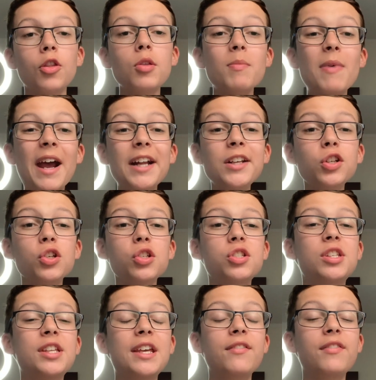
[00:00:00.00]
Macintosh
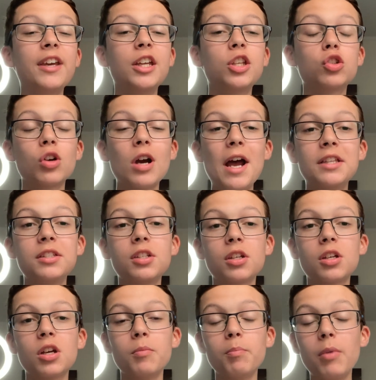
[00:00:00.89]
TV tried to
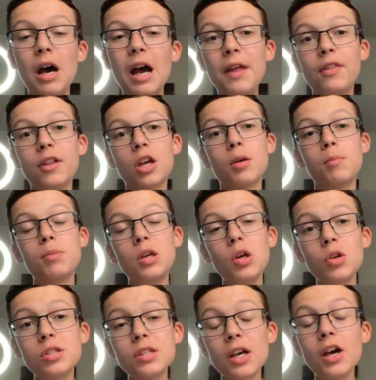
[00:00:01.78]
combine the
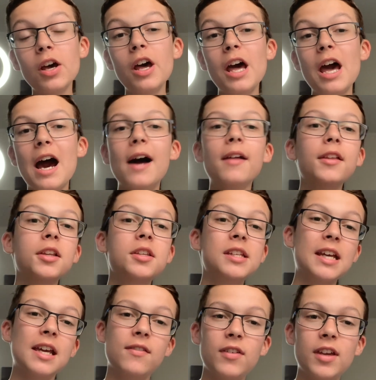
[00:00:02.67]
computer and the
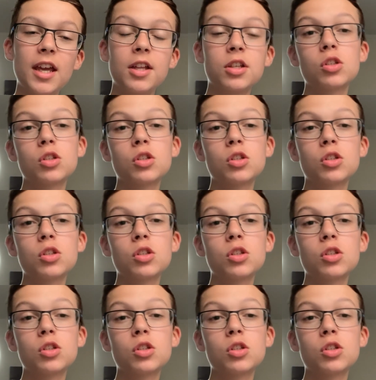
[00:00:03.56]
TV into